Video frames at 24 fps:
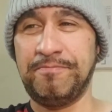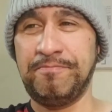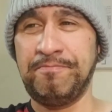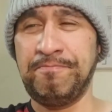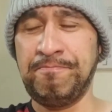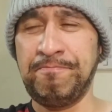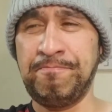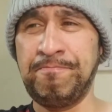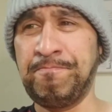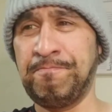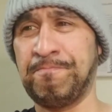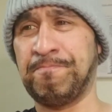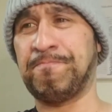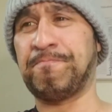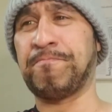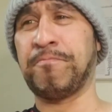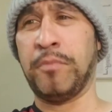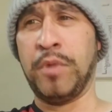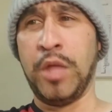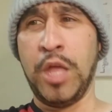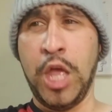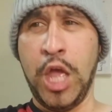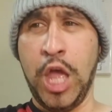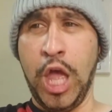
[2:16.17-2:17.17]

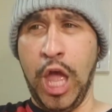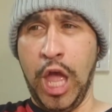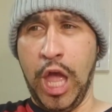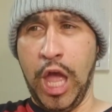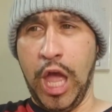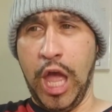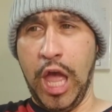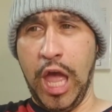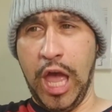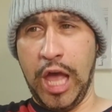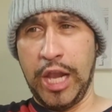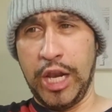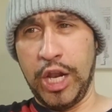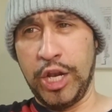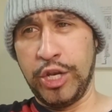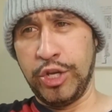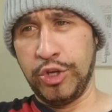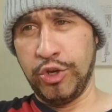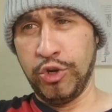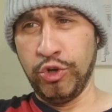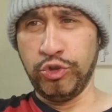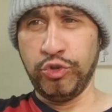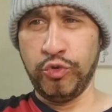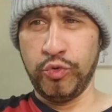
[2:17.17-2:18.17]
An
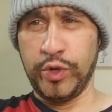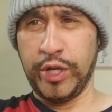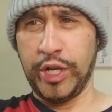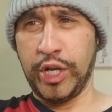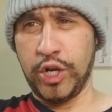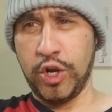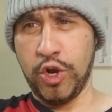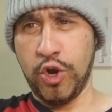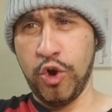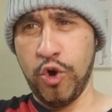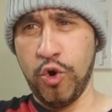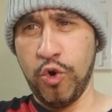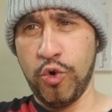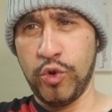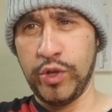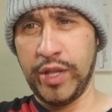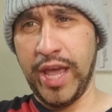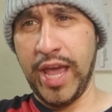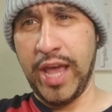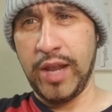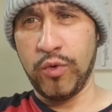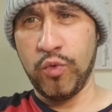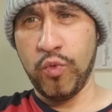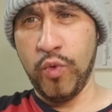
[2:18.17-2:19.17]
unusually cold
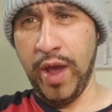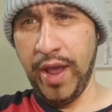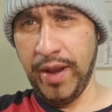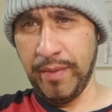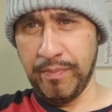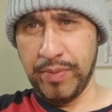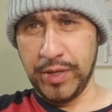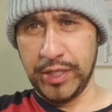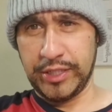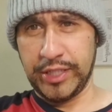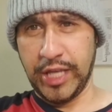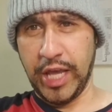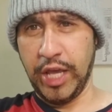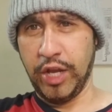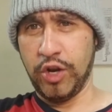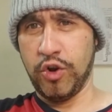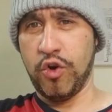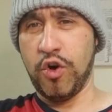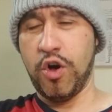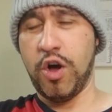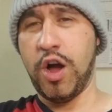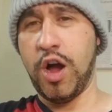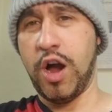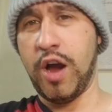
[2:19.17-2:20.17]
and wet
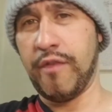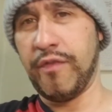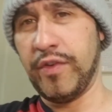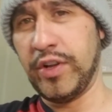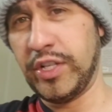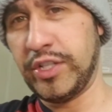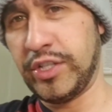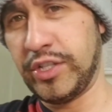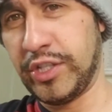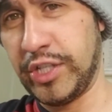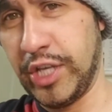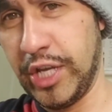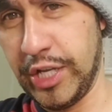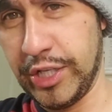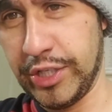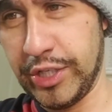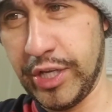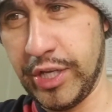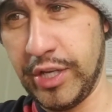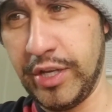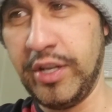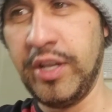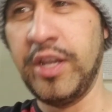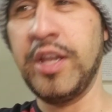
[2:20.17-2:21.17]
potato harvest
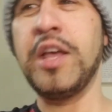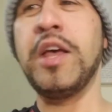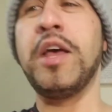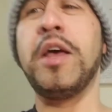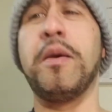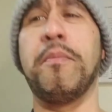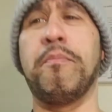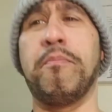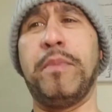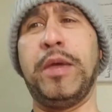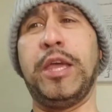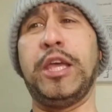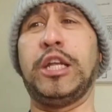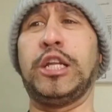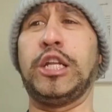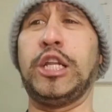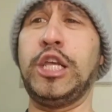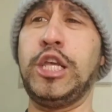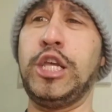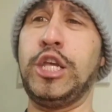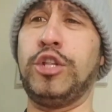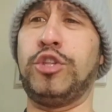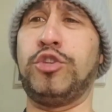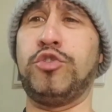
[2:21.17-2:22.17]
season may
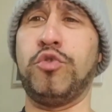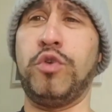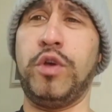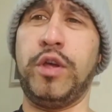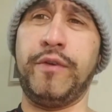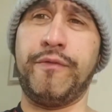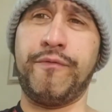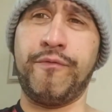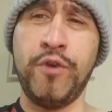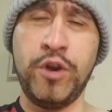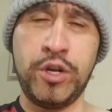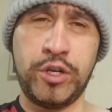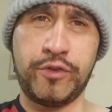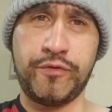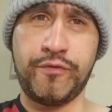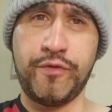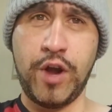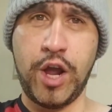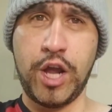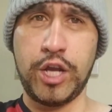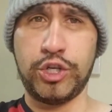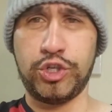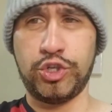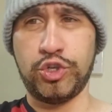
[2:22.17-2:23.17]
lead to a French
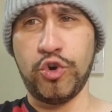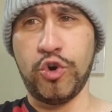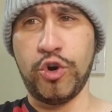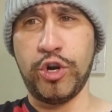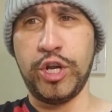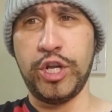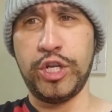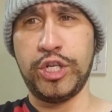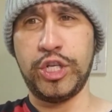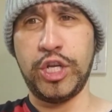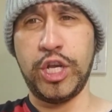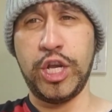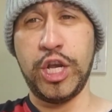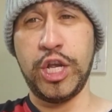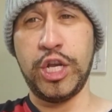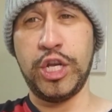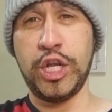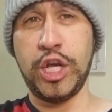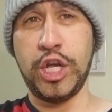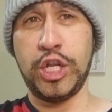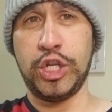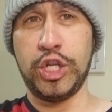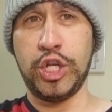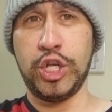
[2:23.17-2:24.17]
fry shortage
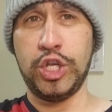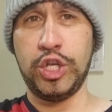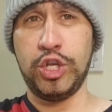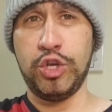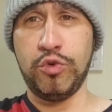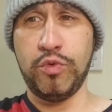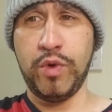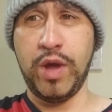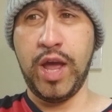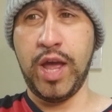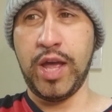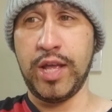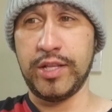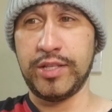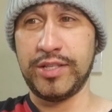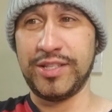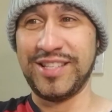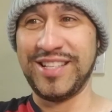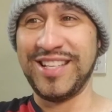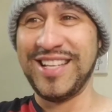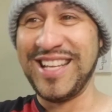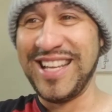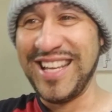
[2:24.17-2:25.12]
in the U.S.